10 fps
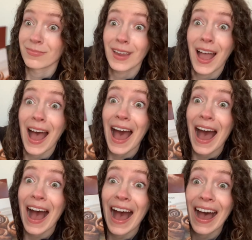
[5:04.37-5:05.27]

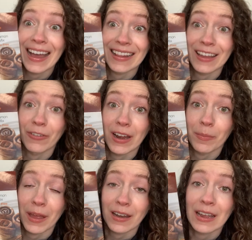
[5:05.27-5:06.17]
highly
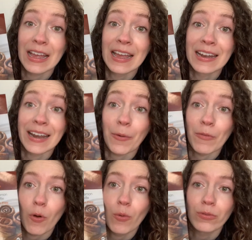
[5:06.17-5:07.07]
recommend. Now, I've
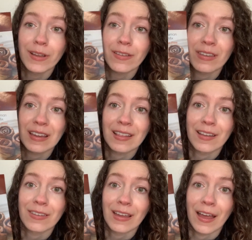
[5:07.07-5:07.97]
only seen
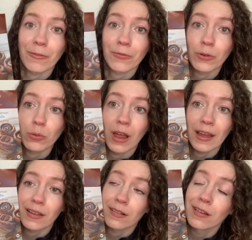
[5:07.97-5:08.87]
this at Food
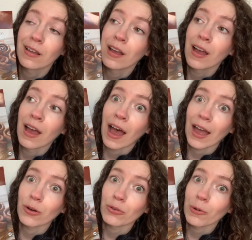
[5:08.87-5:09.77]
Lion. I
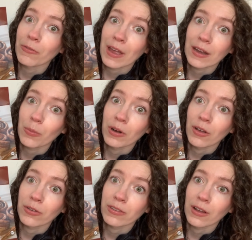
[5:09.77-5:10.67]
don't know if anywhere else
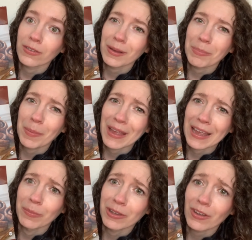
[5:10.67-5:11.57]
sells it, maybe
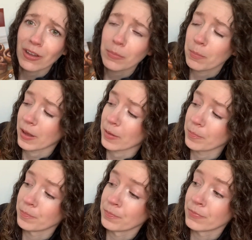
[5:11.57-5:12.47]
Amazon, but
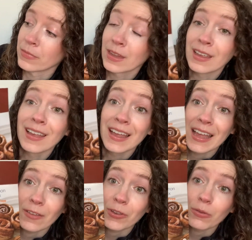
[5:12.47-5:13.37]

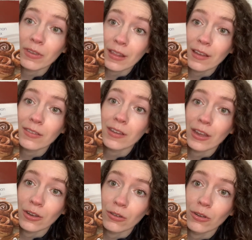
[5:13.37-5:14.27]
if you see this
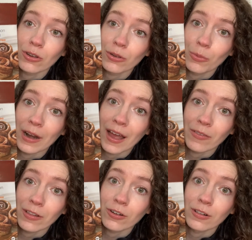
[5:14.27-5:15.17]
and you want to have a
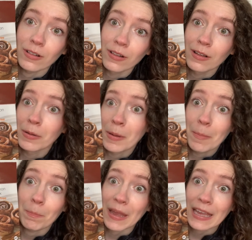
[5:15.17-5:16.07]
little
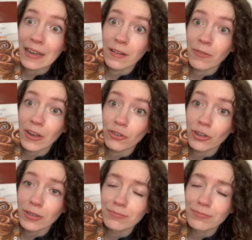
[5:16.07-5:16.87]
baking adventure,